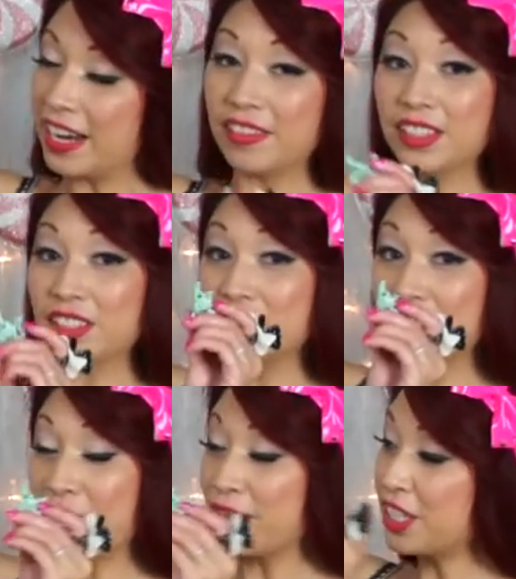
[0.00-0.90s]
I have a little
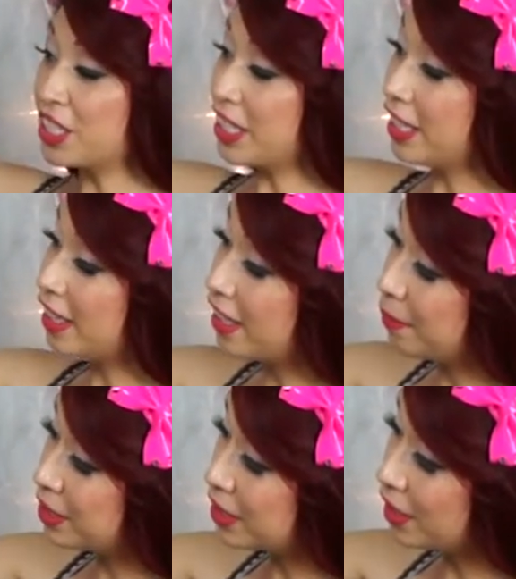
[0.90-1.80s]
starfish here.
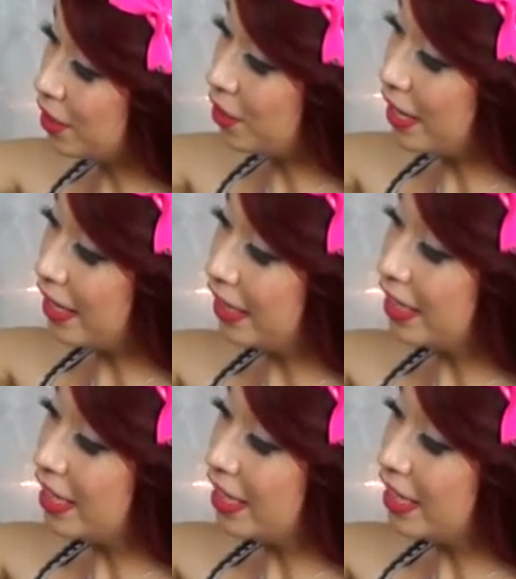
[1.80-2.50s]
I'm just gonna go ahead